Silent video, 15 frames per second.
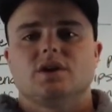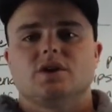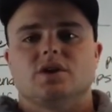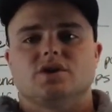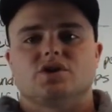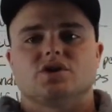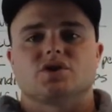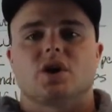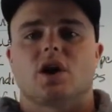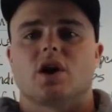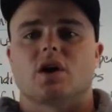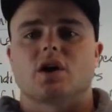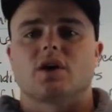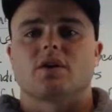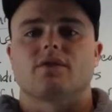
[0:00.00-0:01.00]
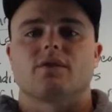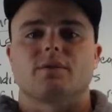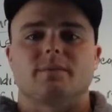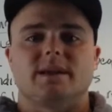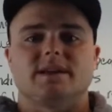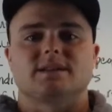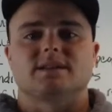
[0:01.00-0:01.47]
it's just hard for
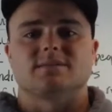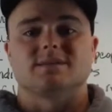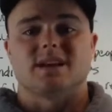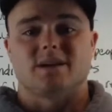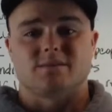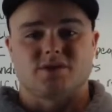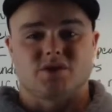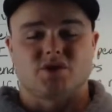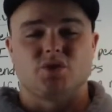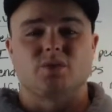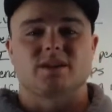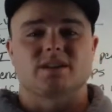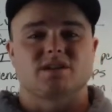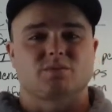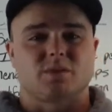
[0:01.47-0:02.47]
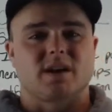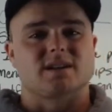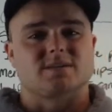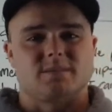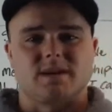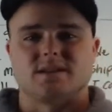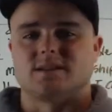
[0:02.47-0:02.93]
me sometimes to
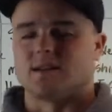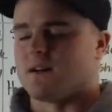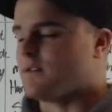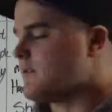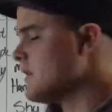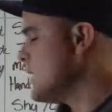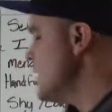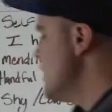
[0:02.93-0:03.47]
express myself.